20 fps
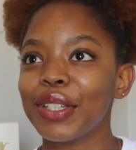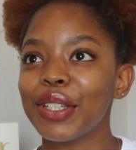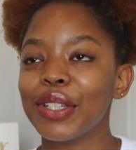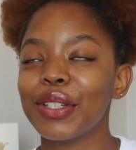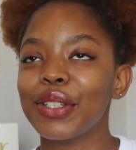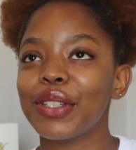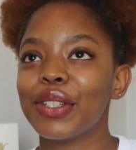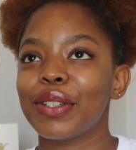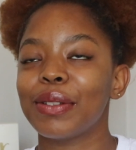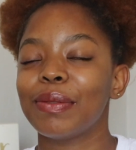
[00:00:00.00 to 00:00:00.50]

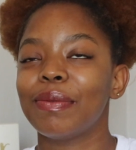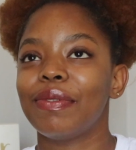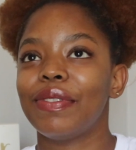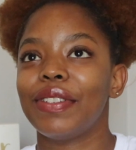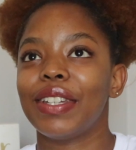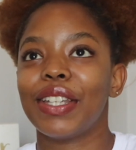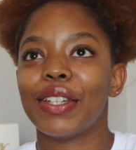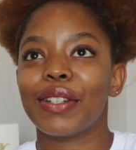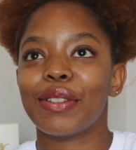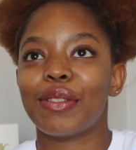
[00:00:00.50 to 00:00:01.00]
YouTube
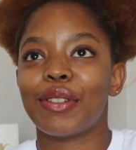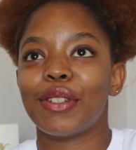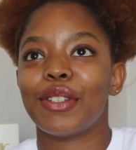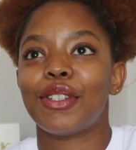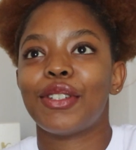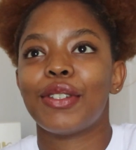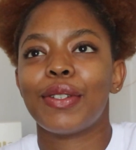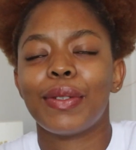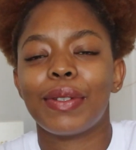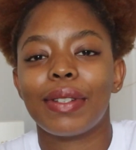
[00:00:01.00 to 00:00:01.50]
video to
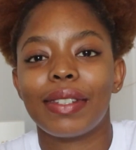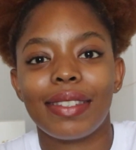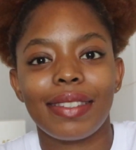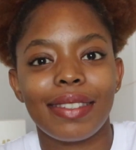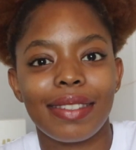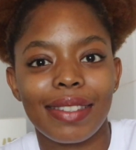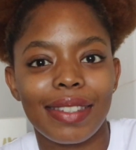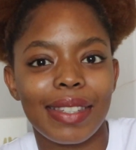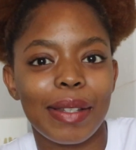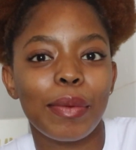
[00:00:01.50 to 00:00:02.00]
shoot
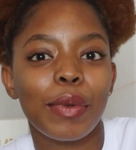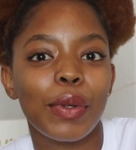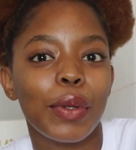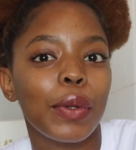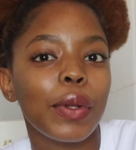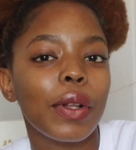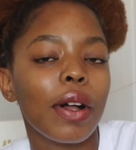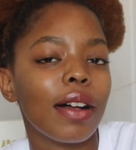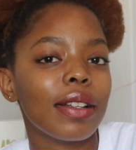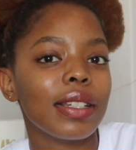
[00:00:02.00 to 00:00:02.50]
some
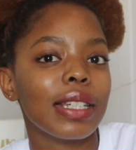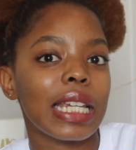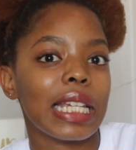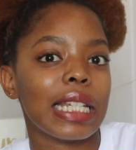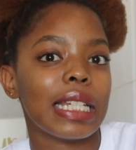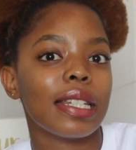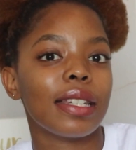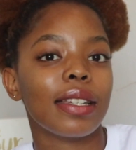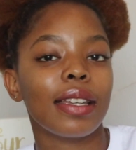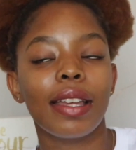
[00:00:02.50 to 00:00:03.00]
cool
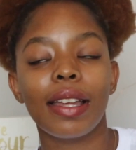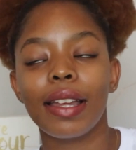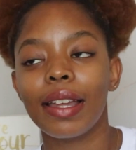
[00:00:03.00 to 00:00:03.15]
content.